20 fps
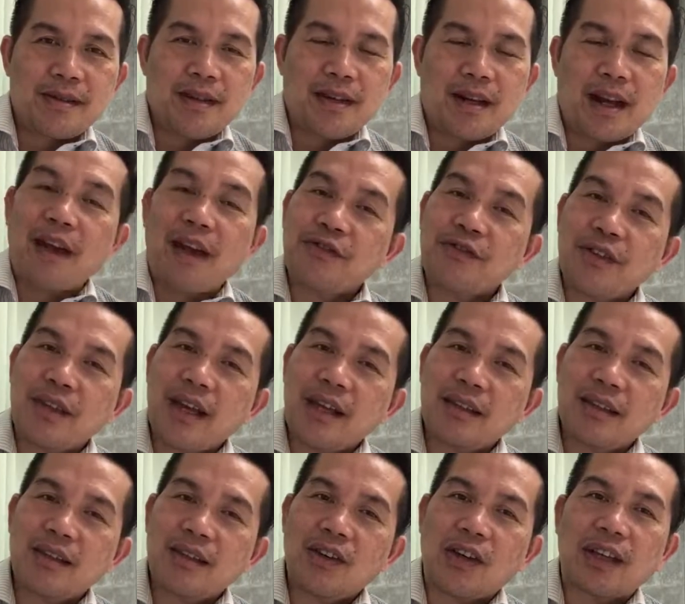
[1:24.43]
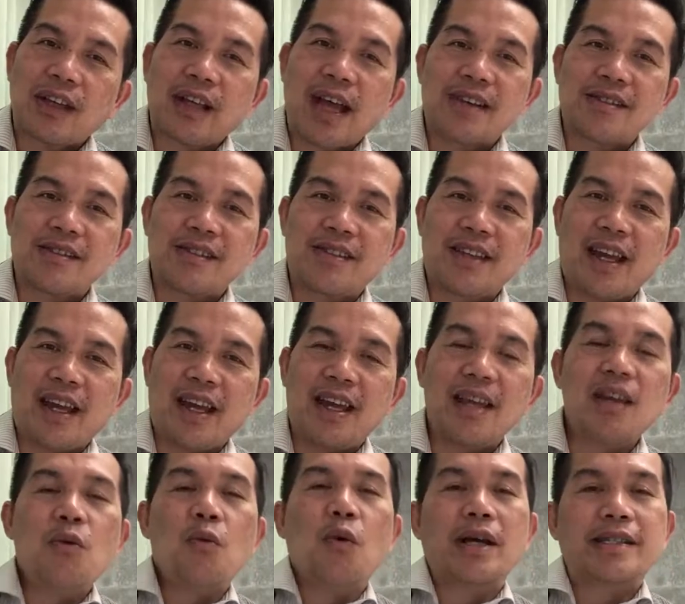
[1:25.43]
After that, you can ask the day.
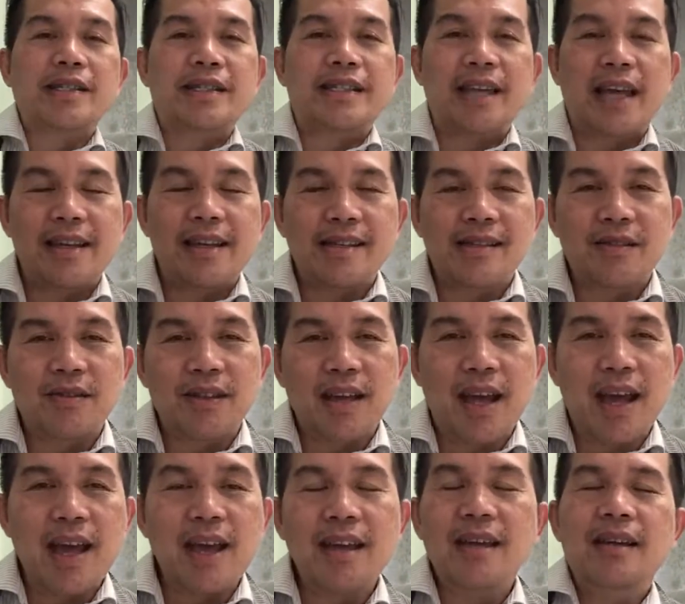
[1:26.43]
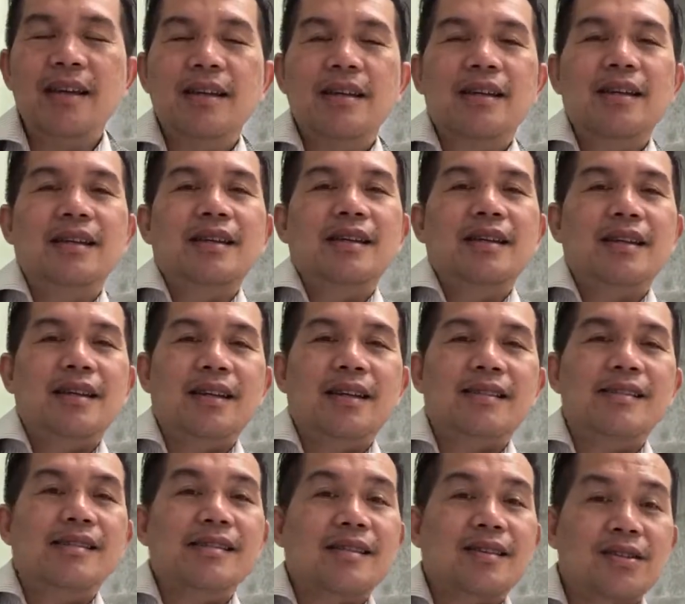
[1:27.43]
What day is today? It's
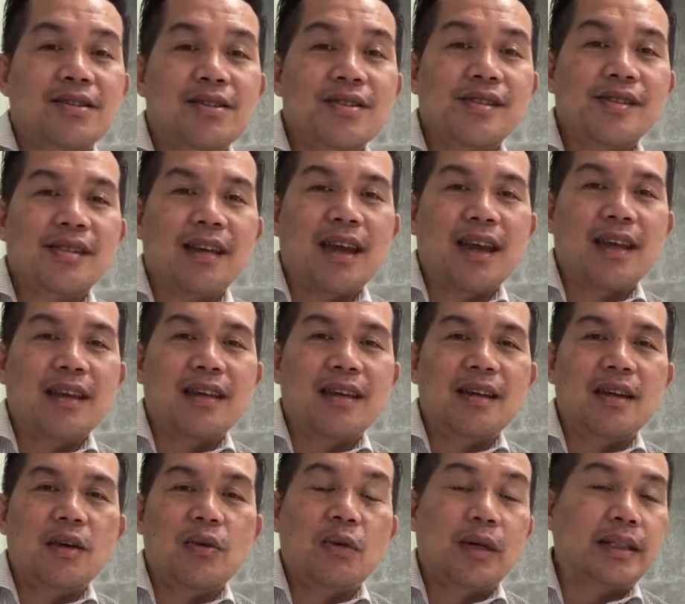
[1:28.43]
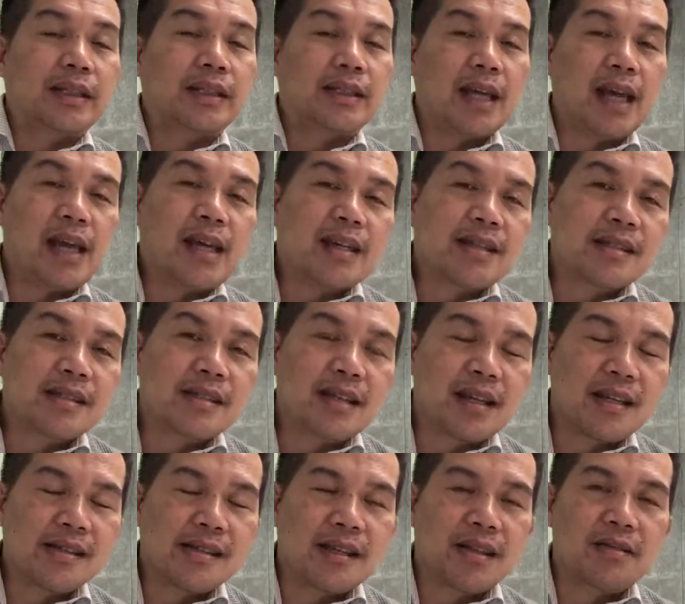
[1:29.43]
Thursday. What date
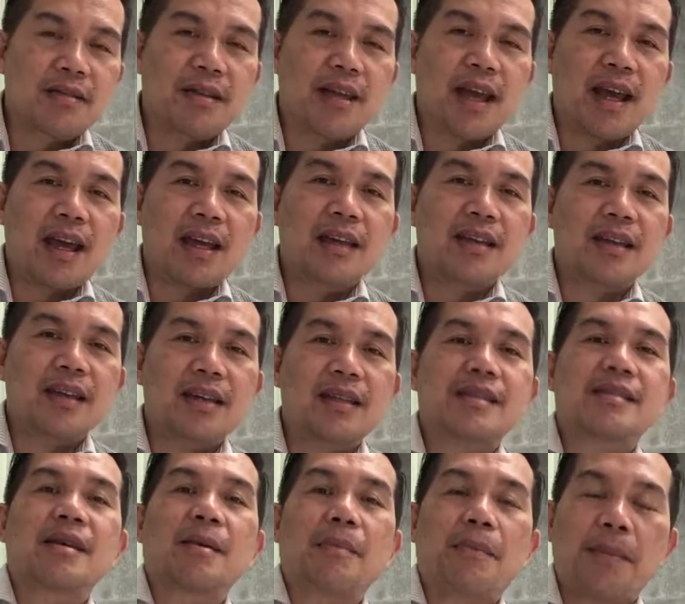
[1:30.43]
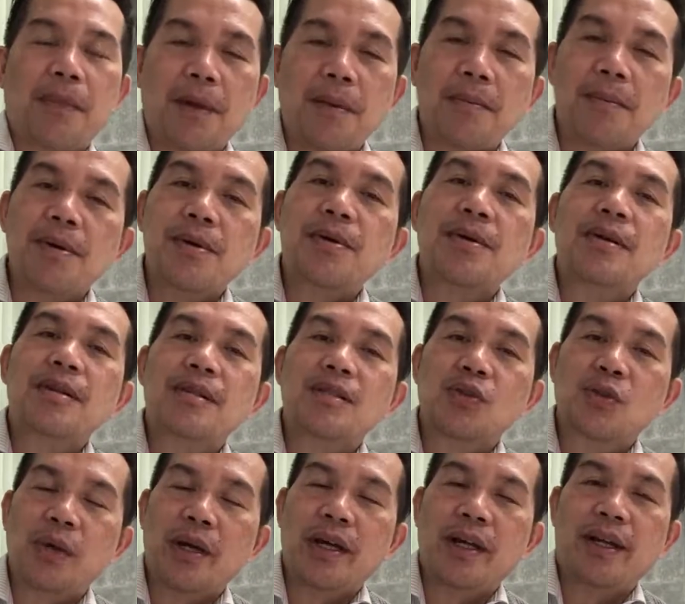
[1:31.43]
is it today? It's September
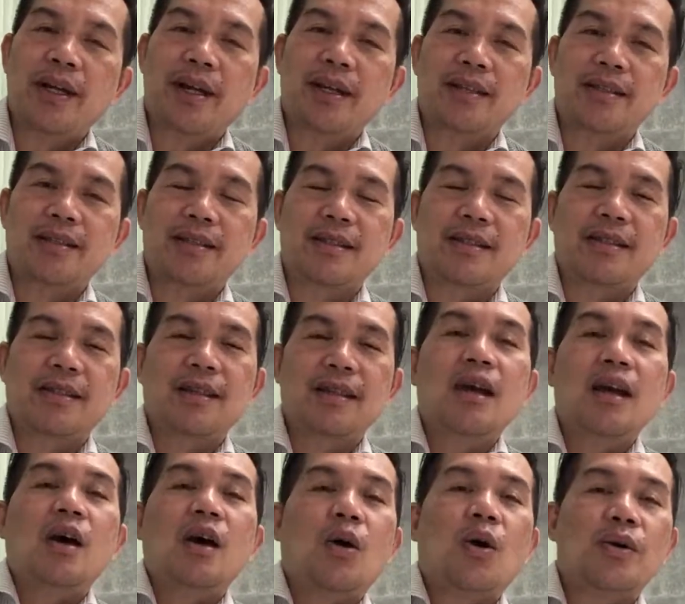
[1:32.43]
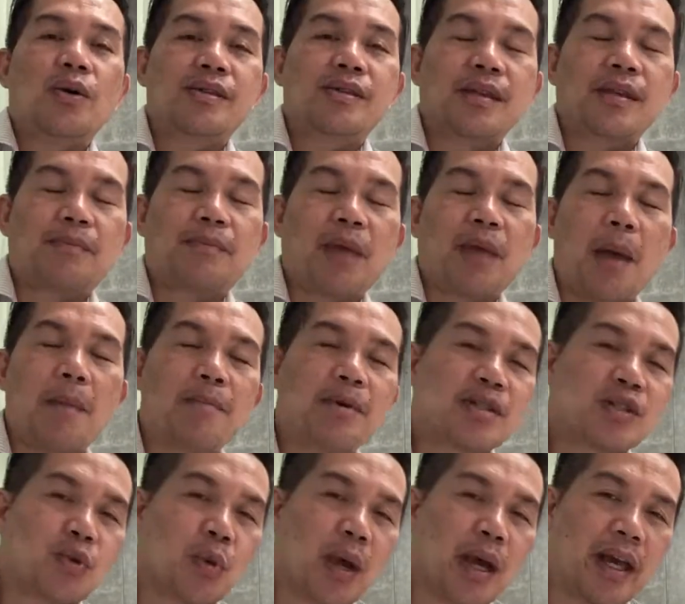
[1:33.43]
20th or it's September
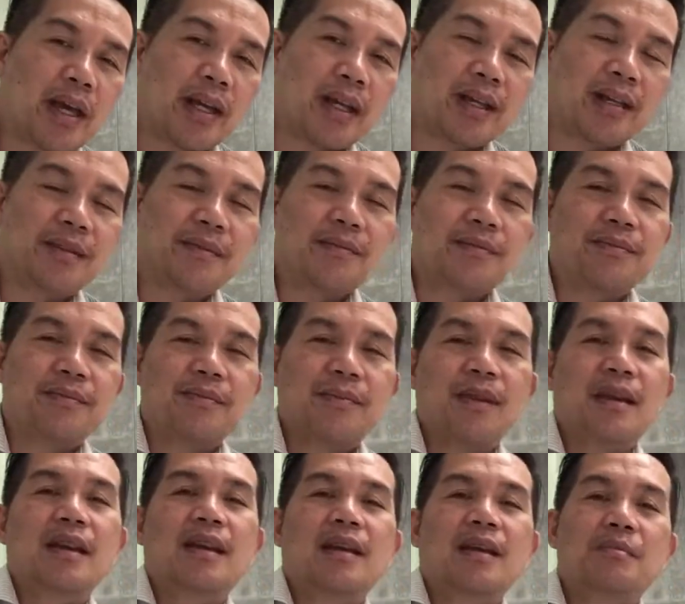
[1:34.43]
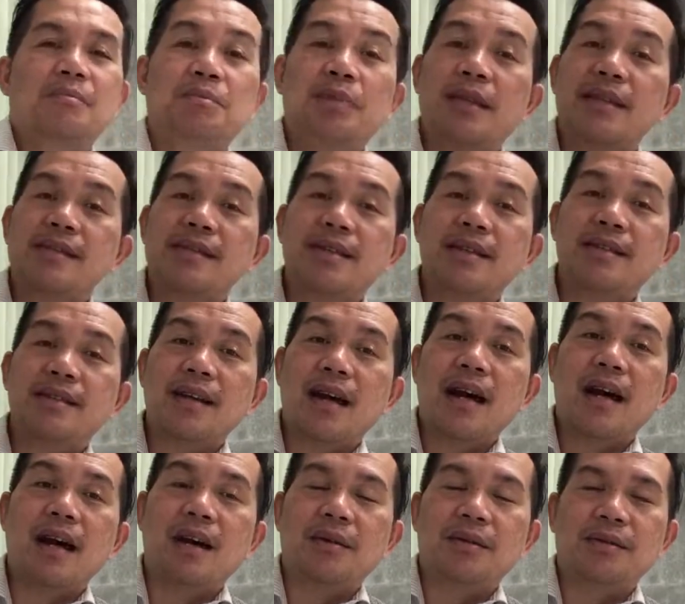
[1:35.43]
20. Please sit
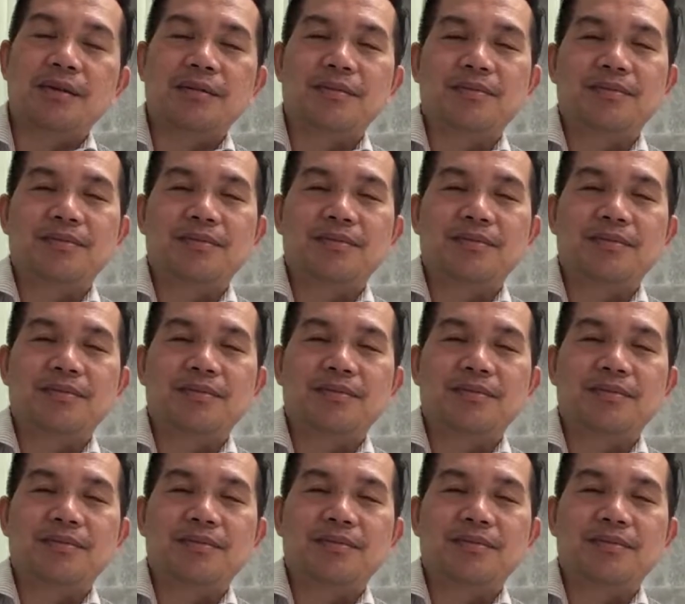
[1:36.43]
down.